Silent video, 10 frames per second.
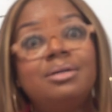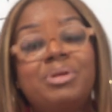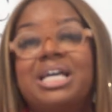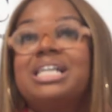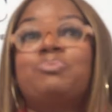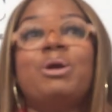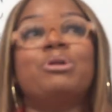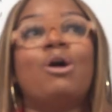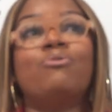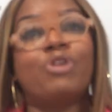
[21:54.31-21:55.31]
Because
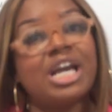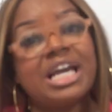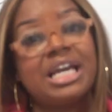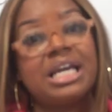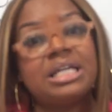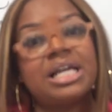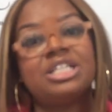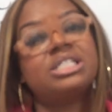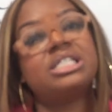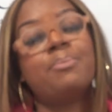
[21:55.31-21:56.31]
people don't read. They
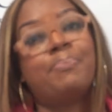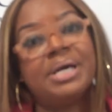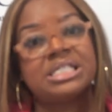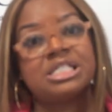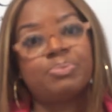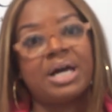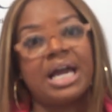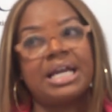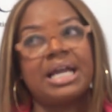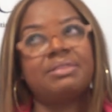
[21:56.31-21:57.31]
just see business plan
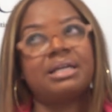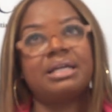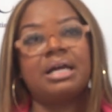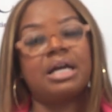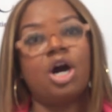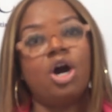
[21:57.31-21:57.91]
and they thinking like,